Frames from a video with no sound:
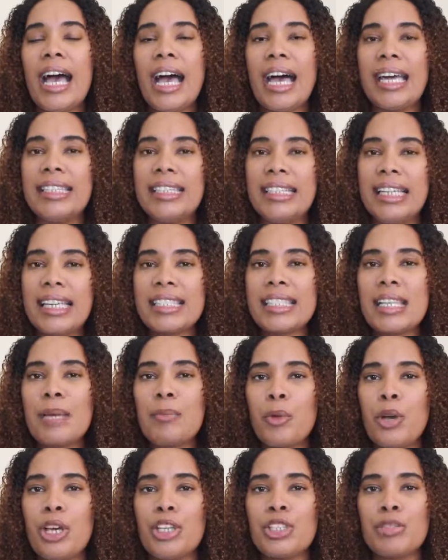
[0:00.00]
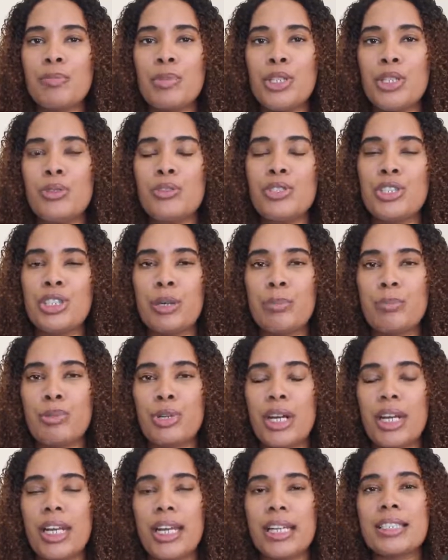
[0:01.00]
unless I'm going to be using a
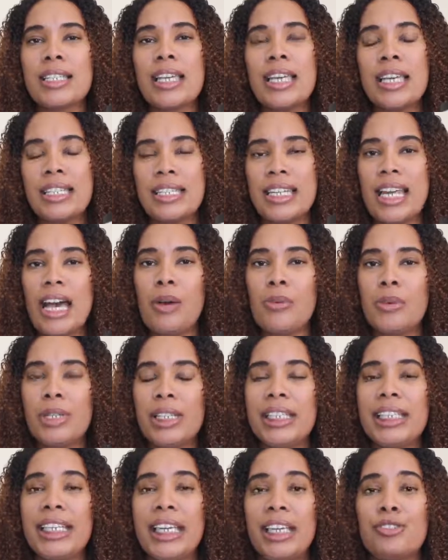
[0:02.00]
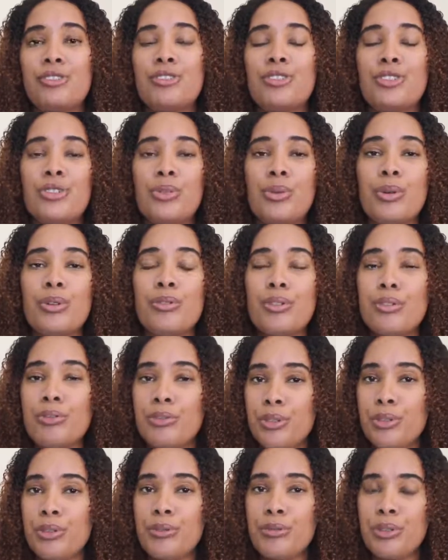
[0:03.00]
product now and again to do a
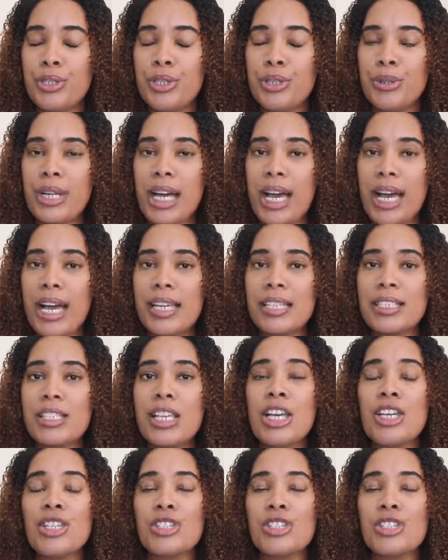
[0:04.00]
review for you guys.